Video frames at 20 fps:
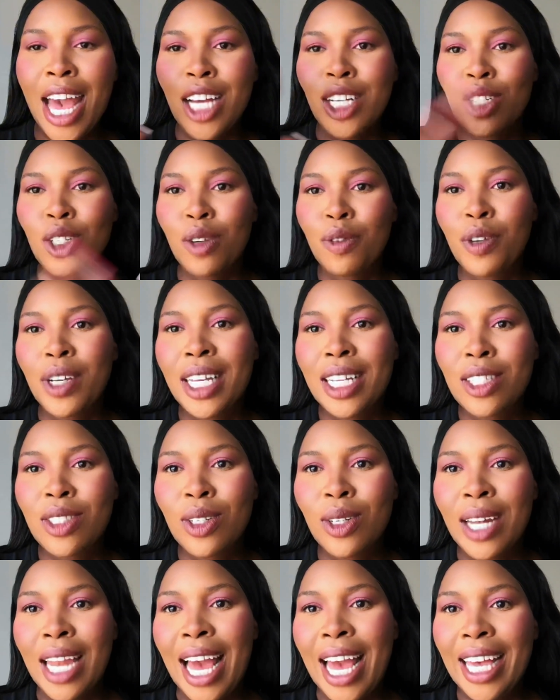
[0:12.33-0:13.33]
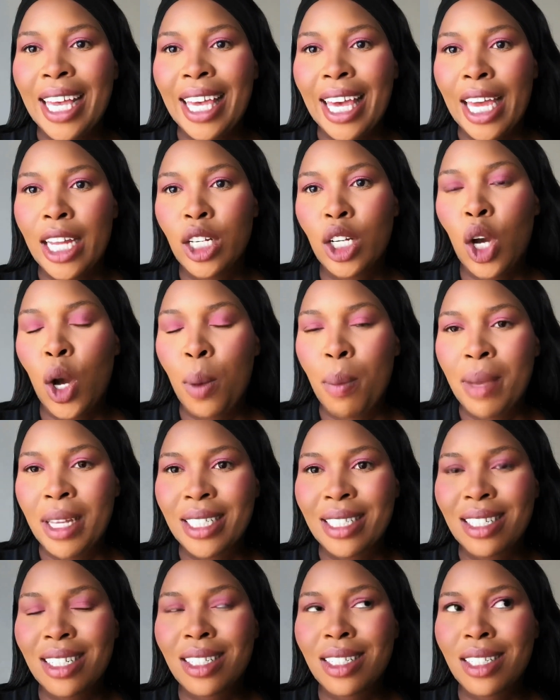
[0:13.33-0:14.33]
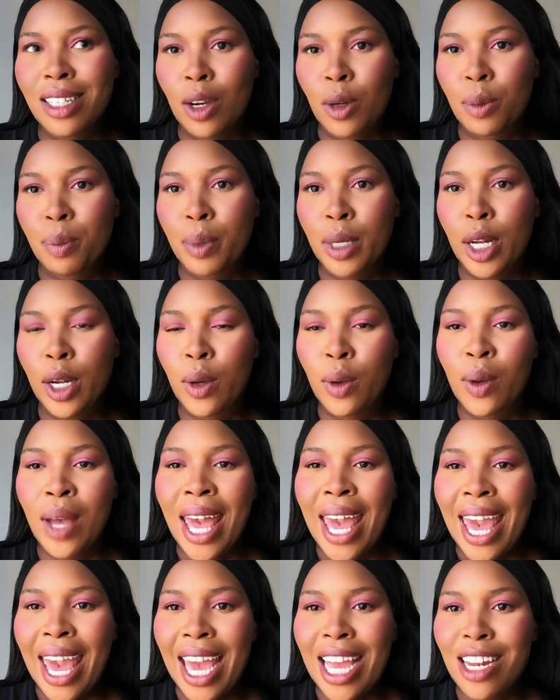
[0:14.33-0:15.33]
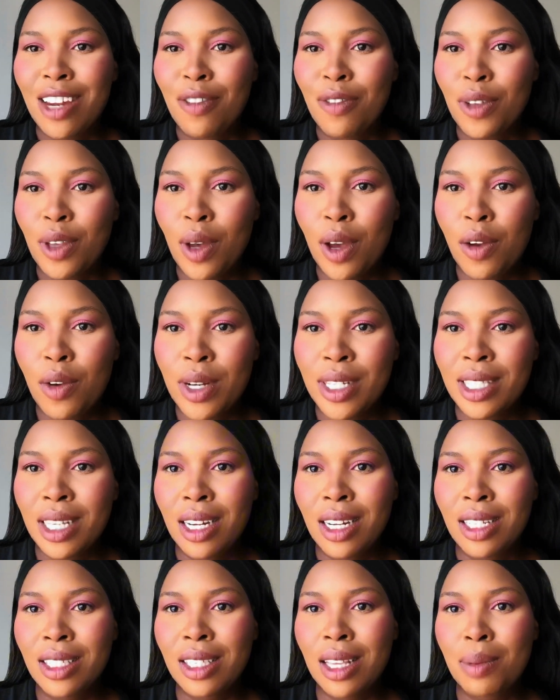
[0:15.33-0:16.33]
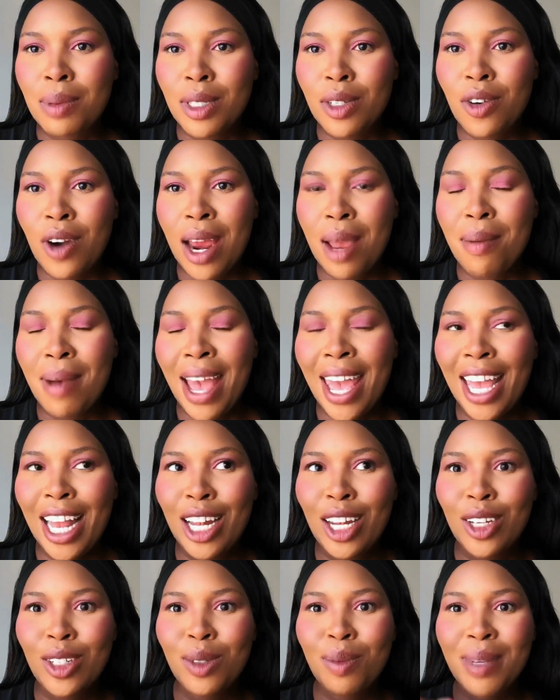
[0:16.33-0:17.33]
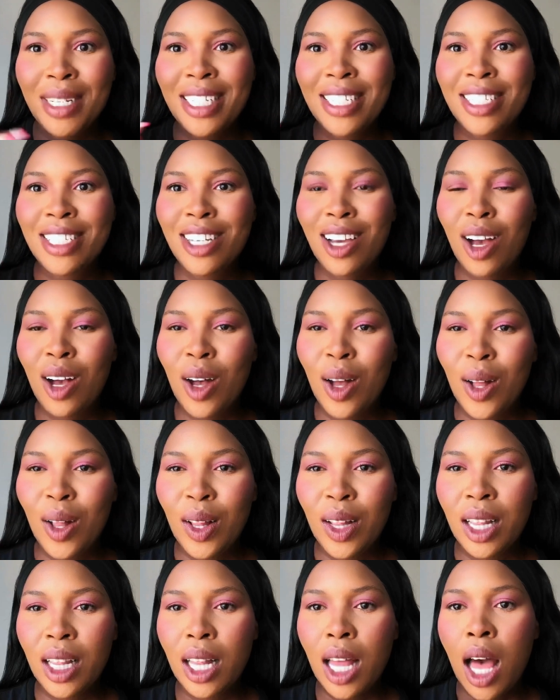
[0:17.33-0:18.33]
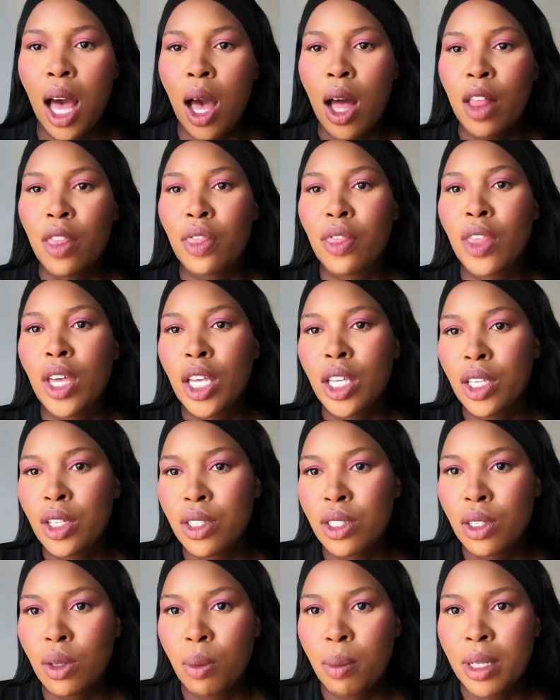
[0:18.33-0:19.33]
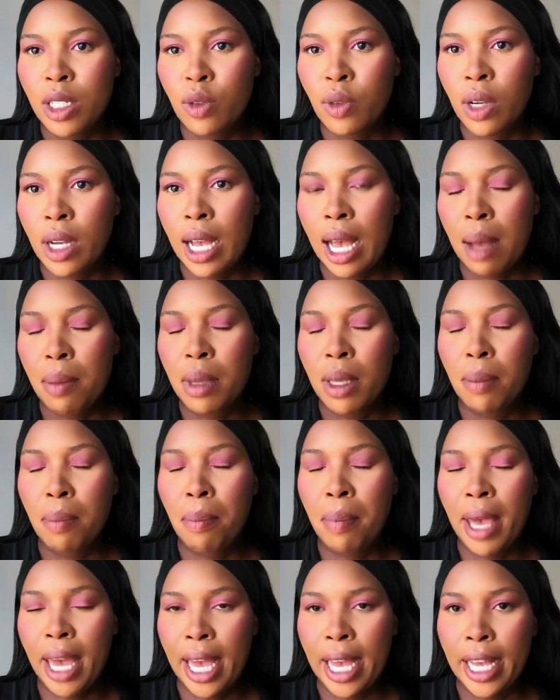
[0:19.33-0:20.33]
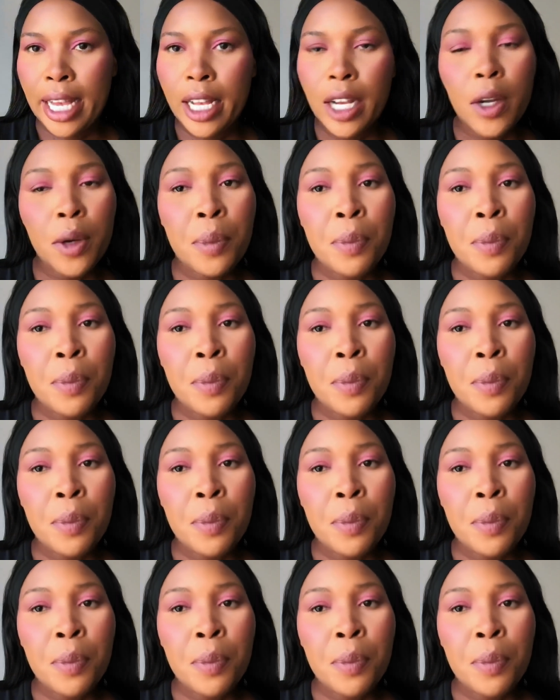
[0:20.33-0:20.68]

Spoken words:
Don't forget to like and comment down below. And if you are a returning subscriber, hello my doll. Thank you so much for coming back.